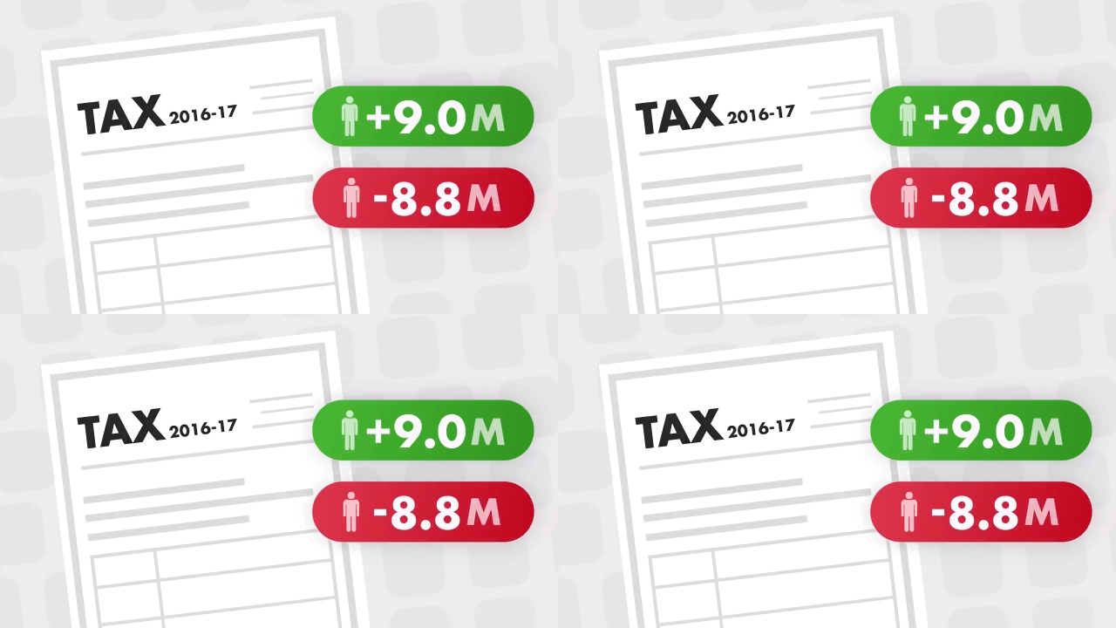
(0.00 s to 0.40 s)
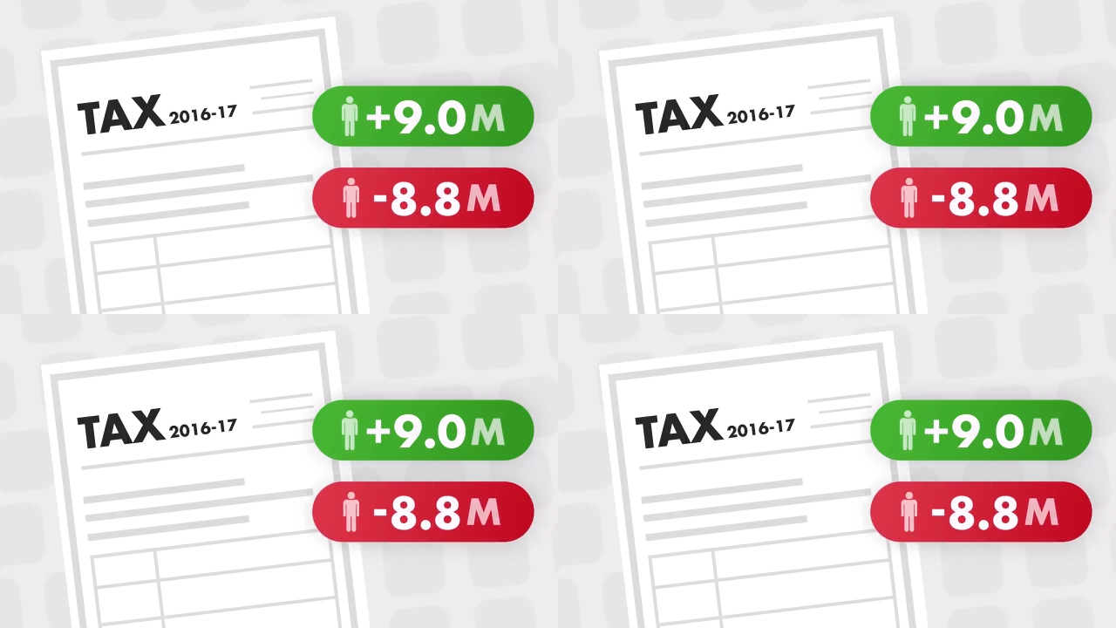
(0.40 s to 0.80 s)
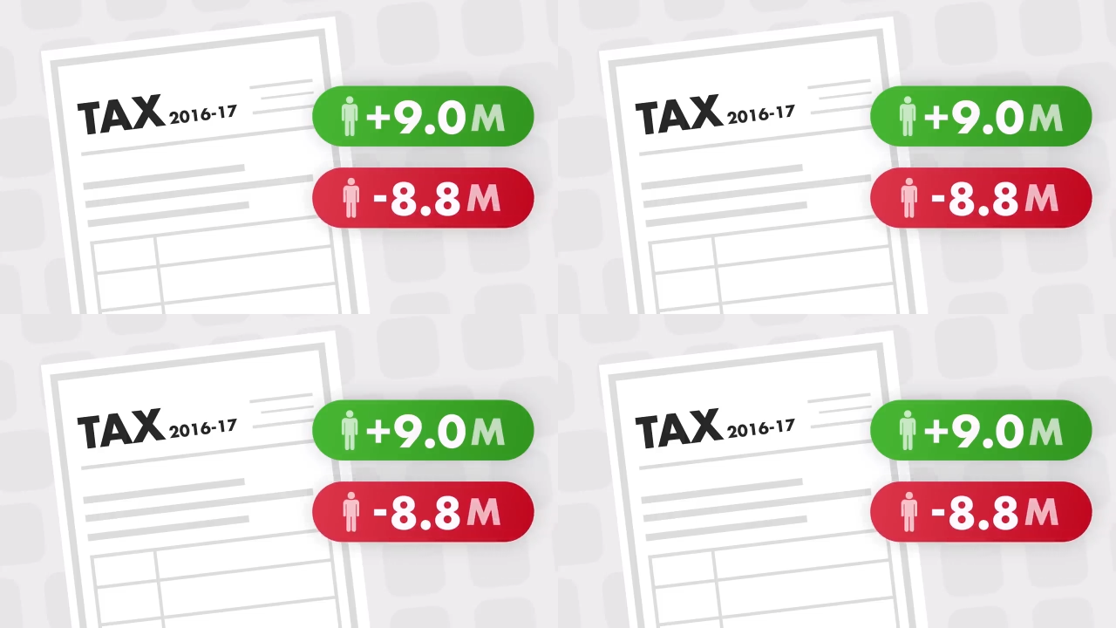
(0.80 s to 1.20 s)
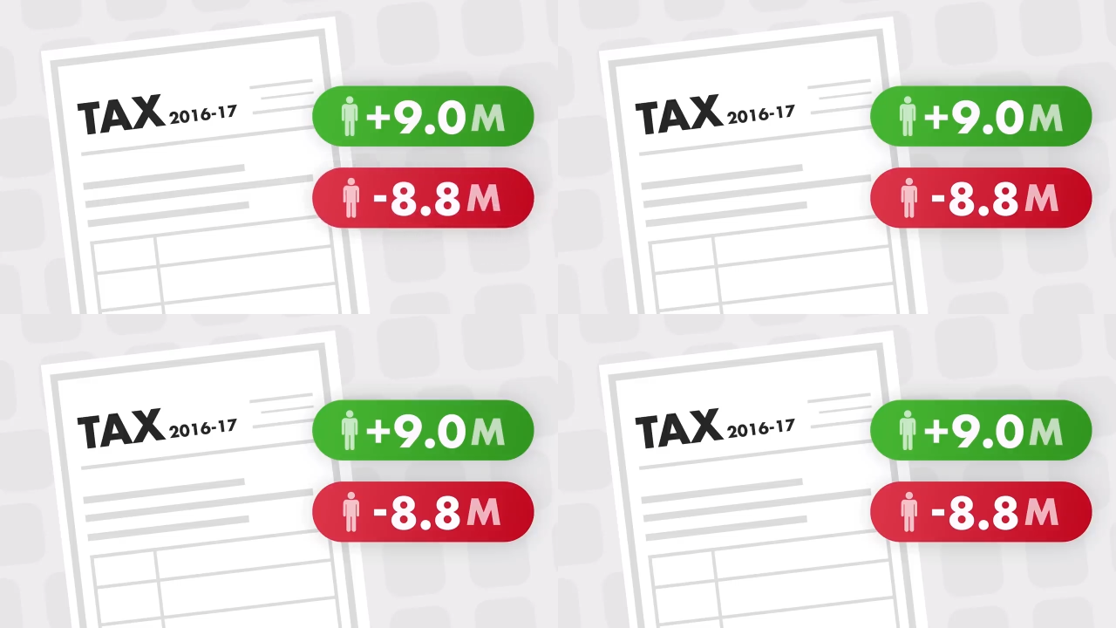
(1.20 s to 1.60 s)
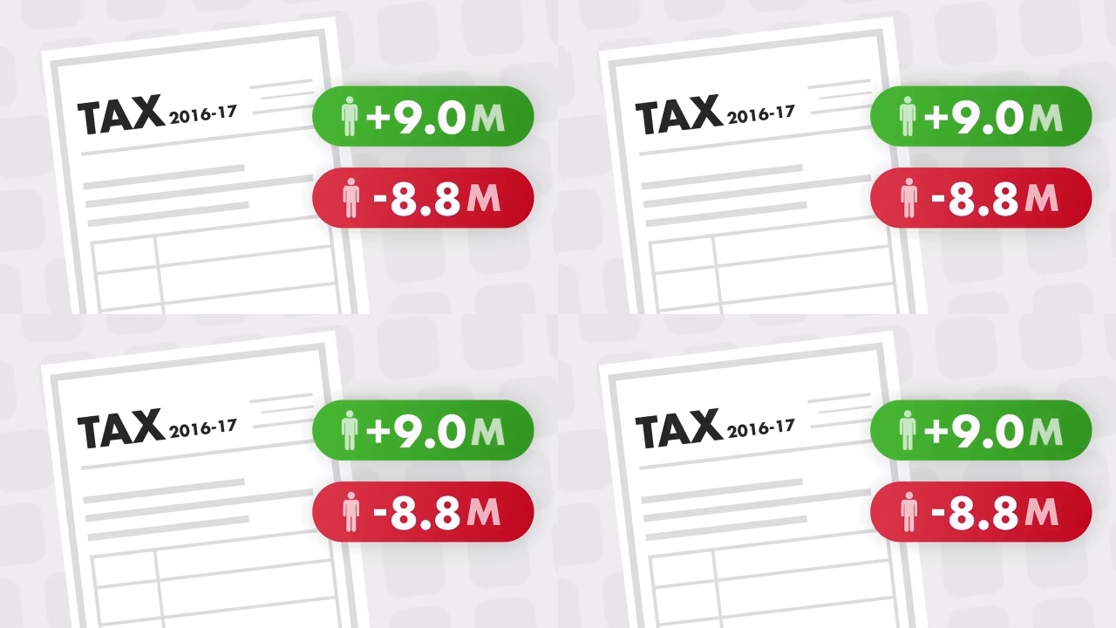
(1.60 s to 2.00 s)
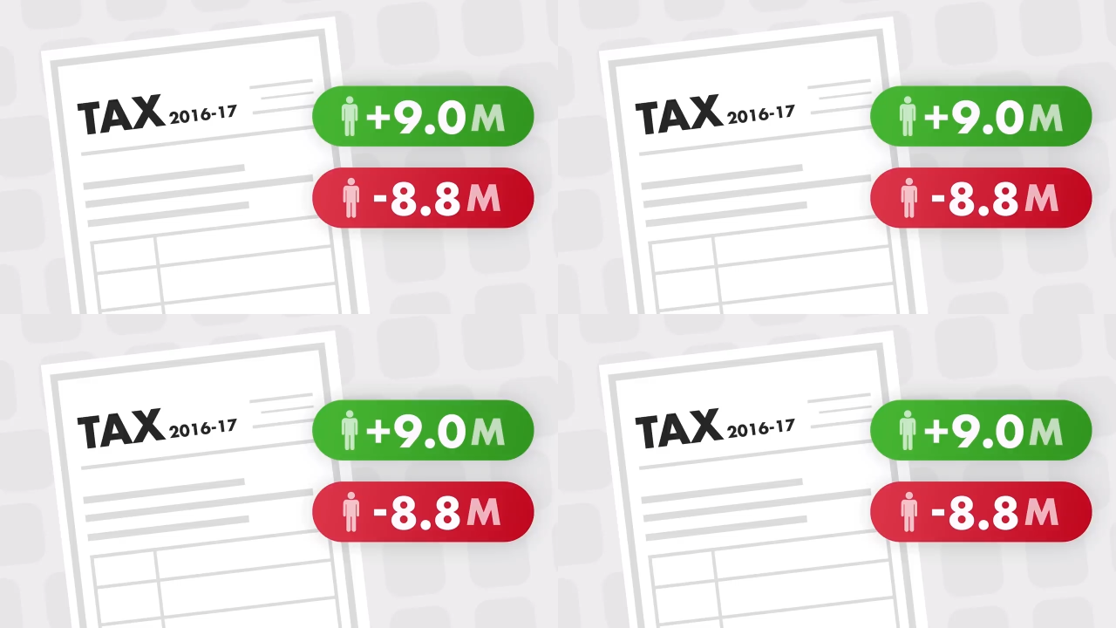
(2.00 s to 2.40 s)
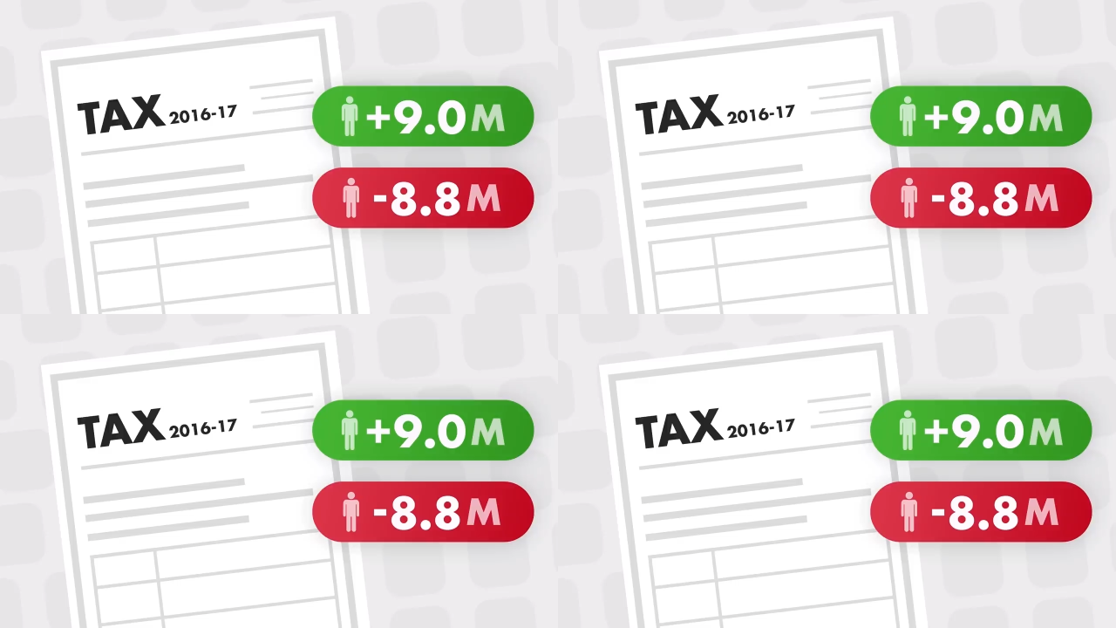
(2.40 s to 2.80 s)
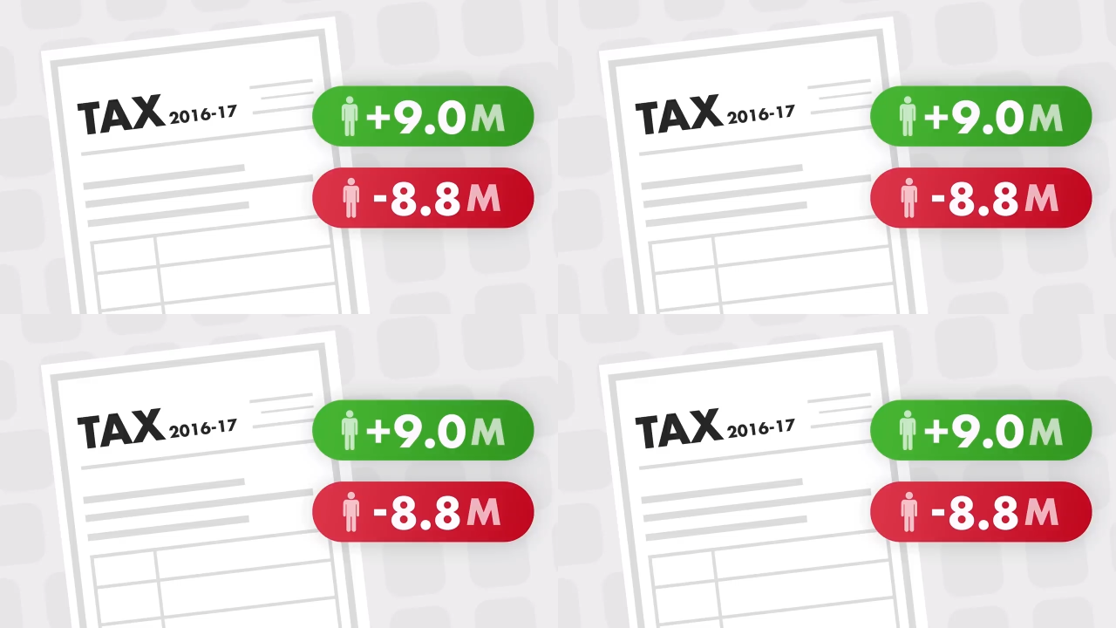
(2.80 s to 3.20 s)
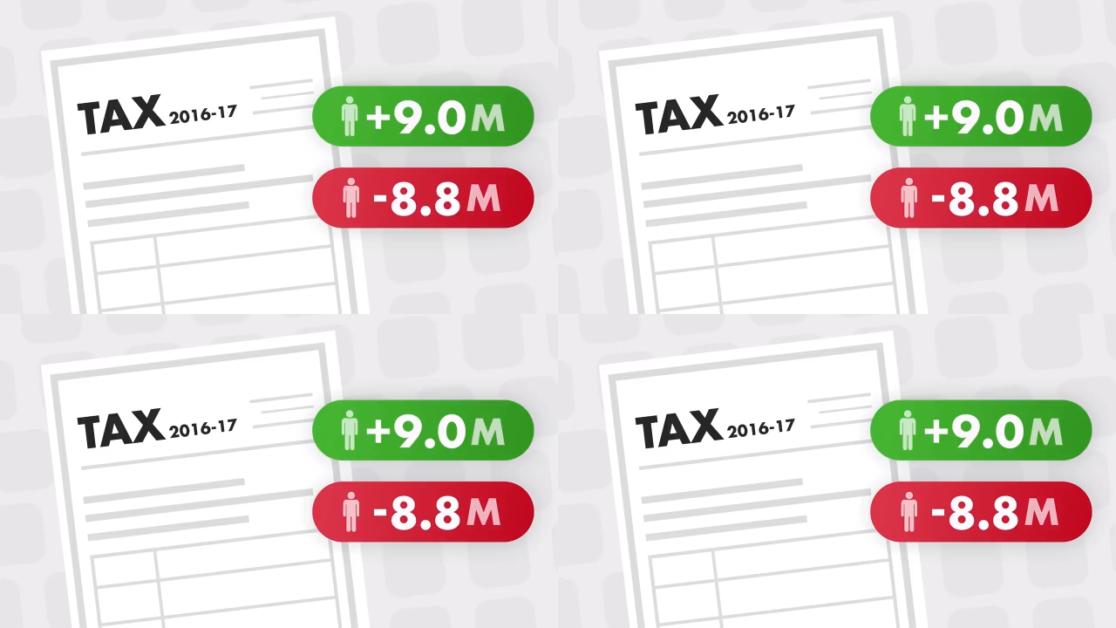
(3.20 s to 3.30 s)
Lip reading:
(no speaker visible)